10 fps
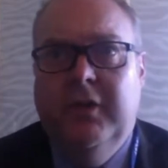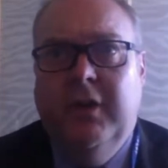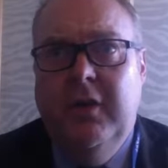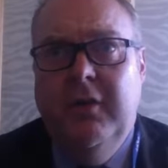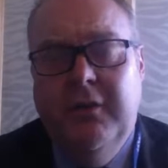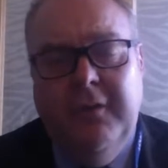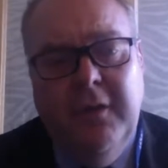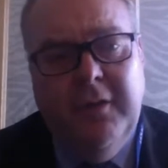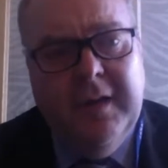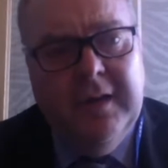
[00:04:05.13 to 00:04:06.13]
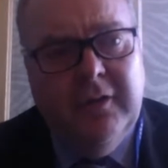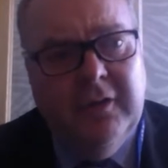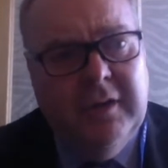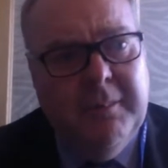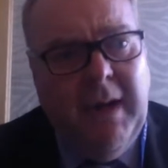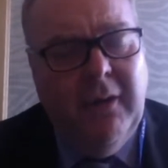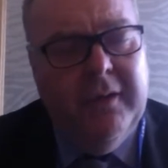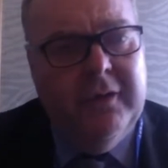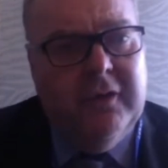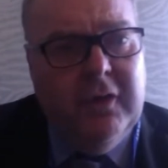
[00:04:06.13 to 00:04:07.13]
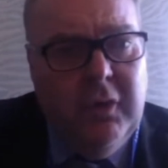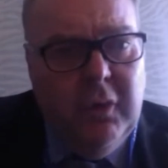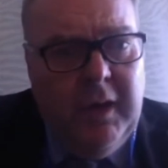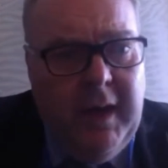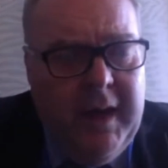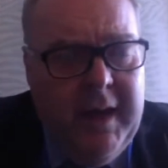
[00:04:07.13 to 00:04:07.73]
a few things just about the school.